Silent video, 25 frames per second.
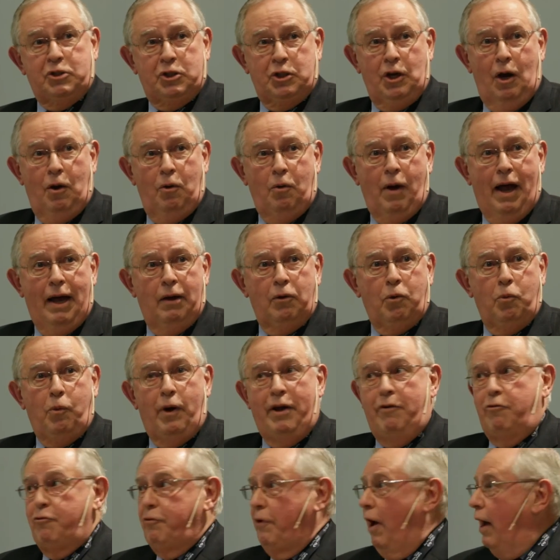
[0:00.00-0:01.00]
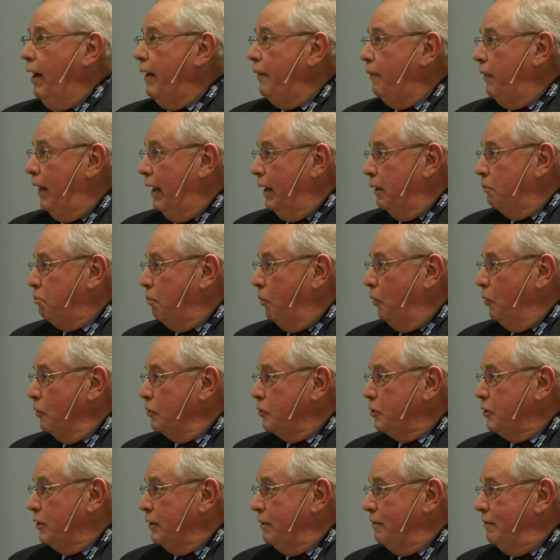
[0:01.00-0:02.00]
so, how do we find that
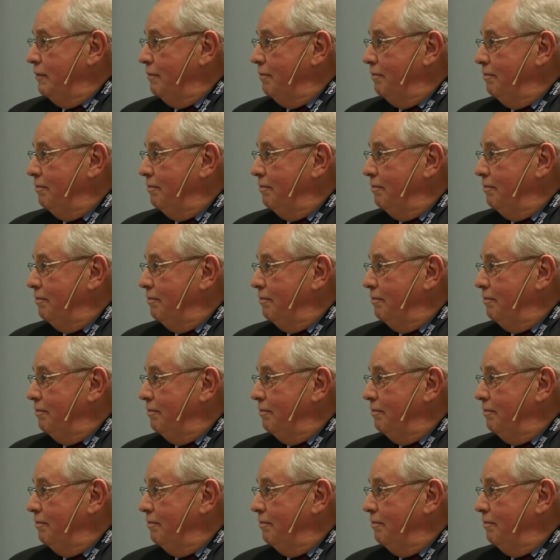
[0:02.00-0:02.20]
person?